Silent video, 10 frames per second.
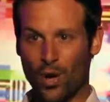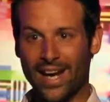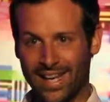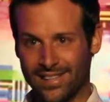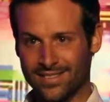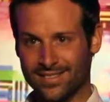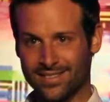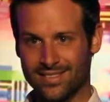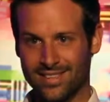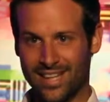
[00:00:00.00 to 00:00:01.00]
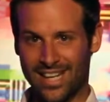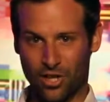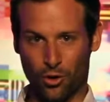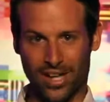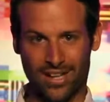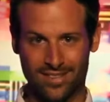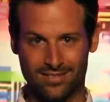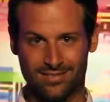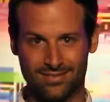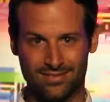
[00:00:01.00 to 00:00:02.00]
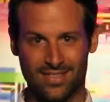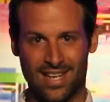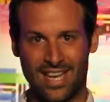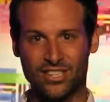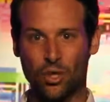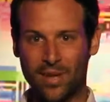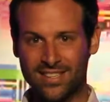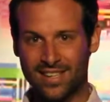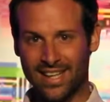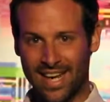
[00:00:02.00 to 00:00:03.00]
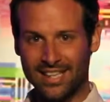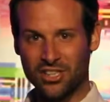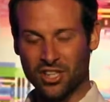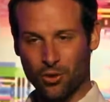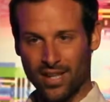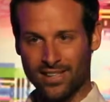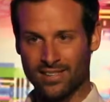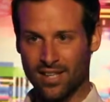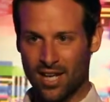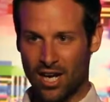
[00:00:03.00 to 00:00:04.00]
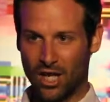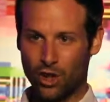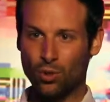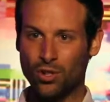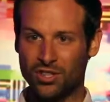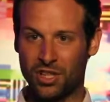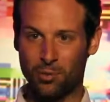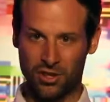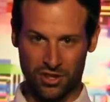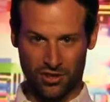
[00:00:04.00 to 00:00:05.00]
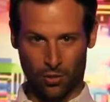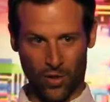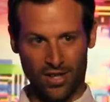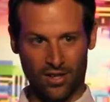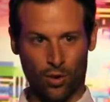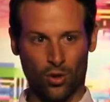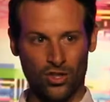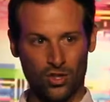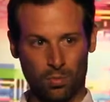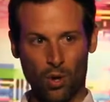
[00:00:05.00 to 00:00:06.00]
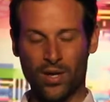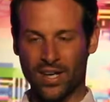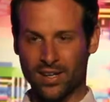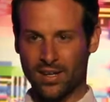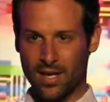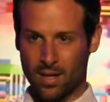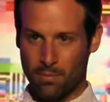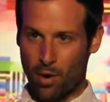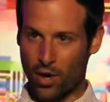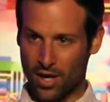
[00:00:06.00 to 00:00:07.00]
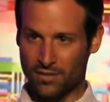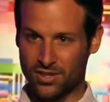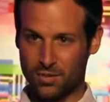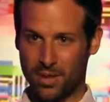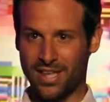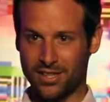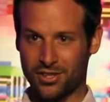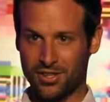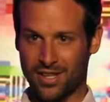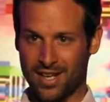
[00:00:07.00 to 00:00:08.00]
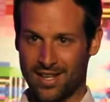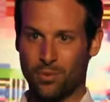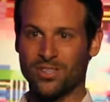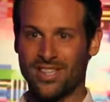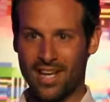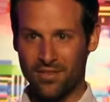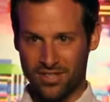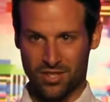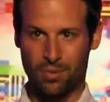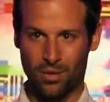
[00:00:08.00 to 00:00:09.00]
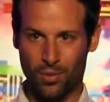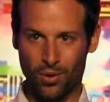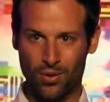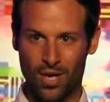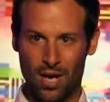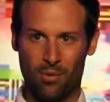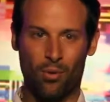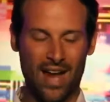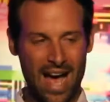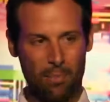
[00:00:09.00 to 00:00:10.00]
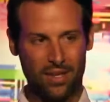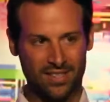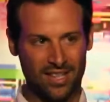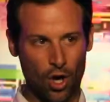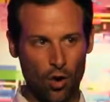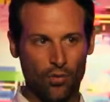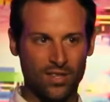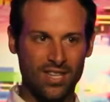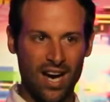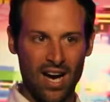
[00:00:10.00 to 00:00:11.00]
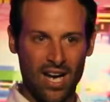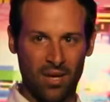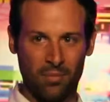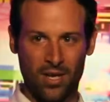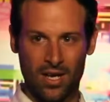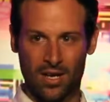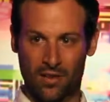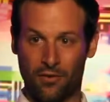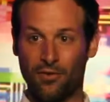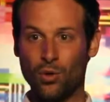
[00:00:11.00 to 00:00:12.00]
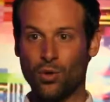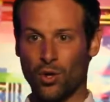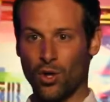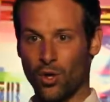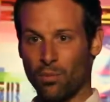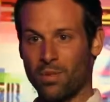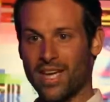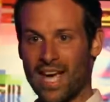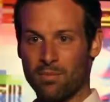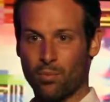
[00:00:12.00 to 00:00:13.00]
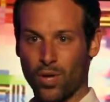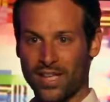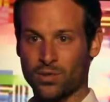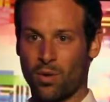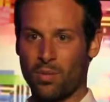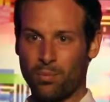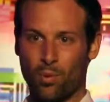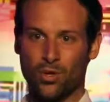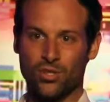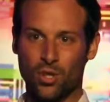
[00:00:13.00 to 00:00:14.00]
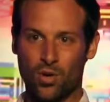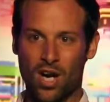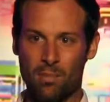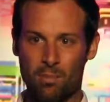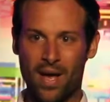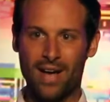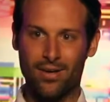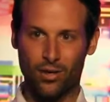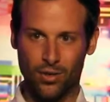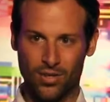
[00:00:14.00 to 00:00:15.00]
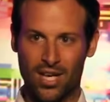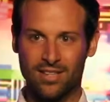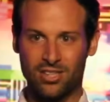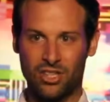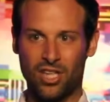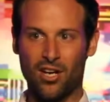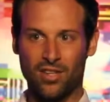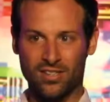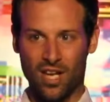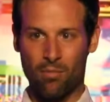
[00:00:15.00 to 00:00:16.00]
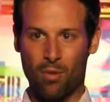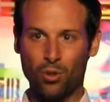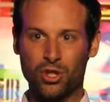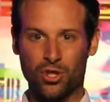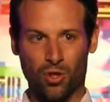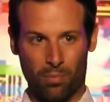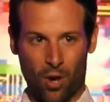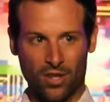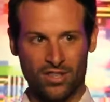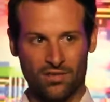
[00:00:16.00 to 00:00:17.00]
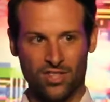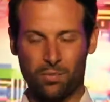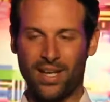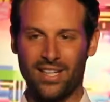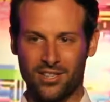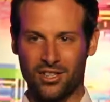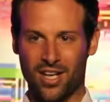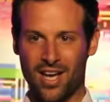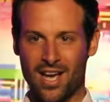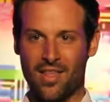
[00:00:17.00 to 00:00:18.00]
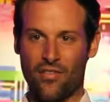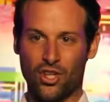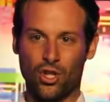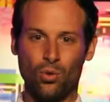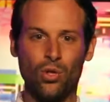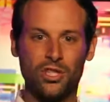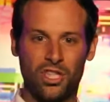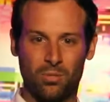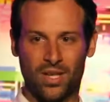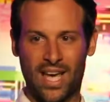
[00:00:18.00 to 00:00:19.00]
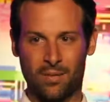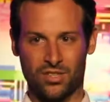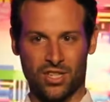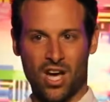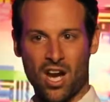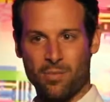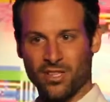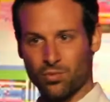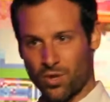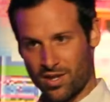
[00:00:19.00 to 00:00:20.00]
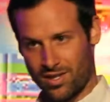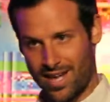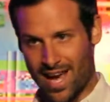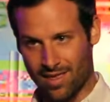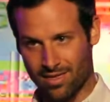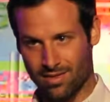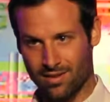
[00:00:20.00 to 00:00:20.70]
praise in Greek. And so basically in ancient Greece, a eulogy was just a written or spoken part of speech that was given to people. But what happened is that over time, the funeral became a place where people were so compelled to share these emotional parts of speech that the eulogy became synonymous with death,